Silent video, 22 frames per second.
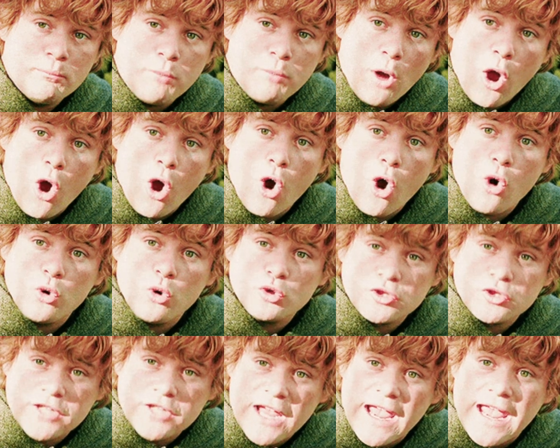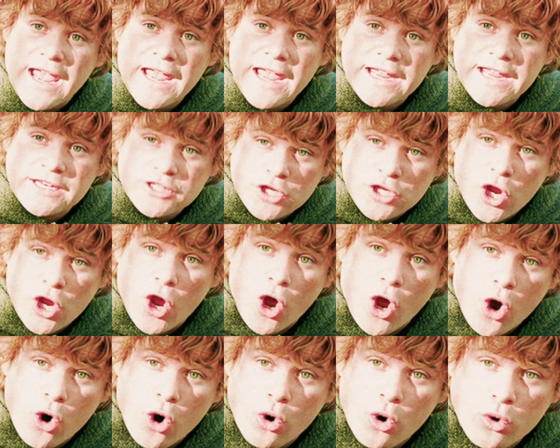
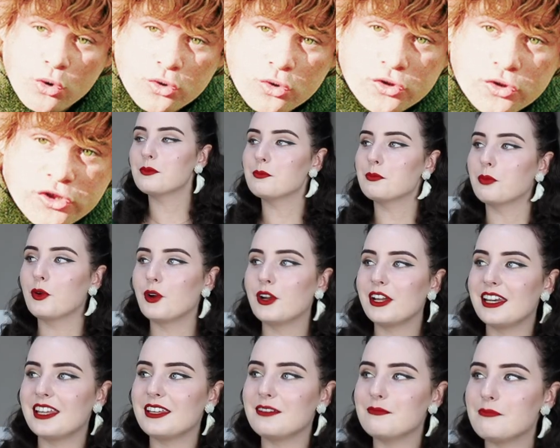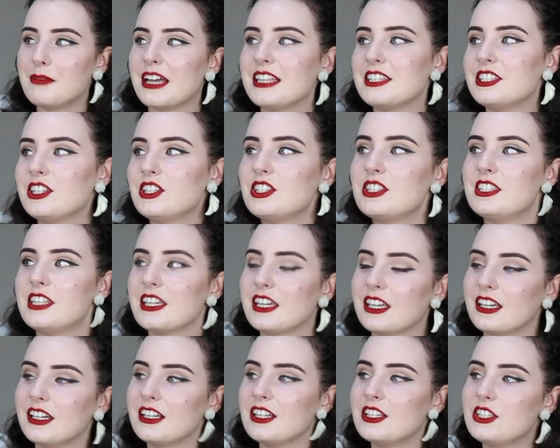Potato. Boil it, mash it, stick
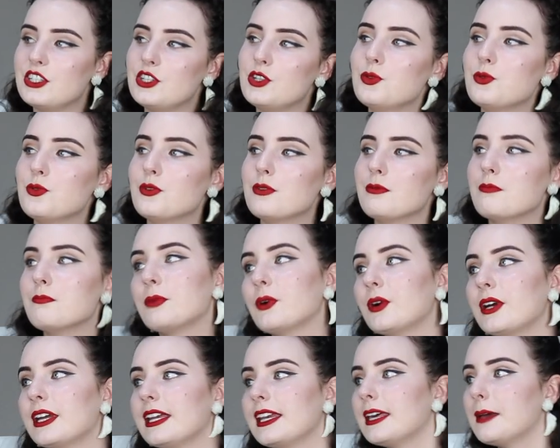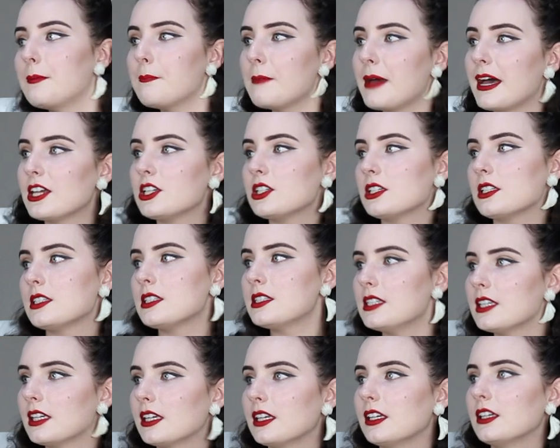it in the stew. Boil it, mash it,
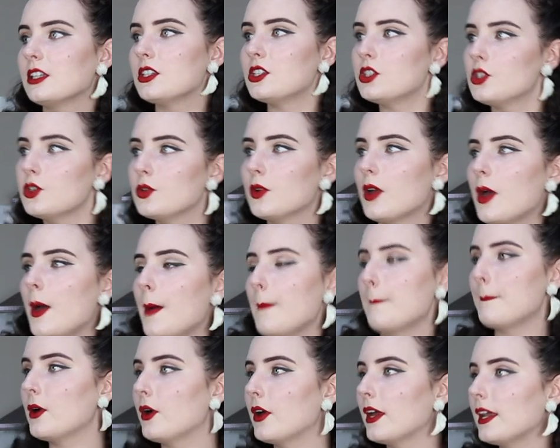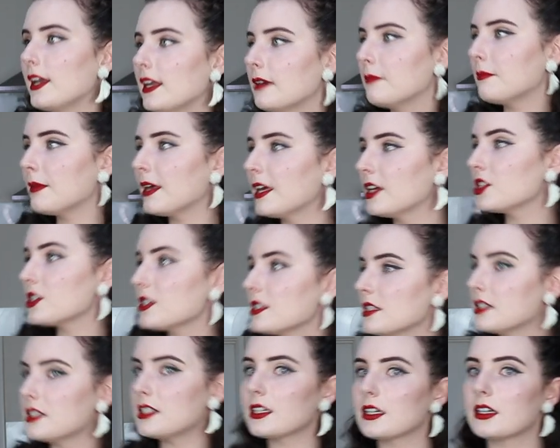stick it in the stew. Boil it, mash it,
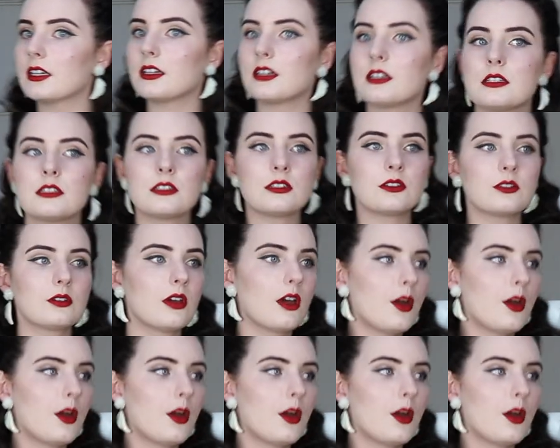stick it in the stew.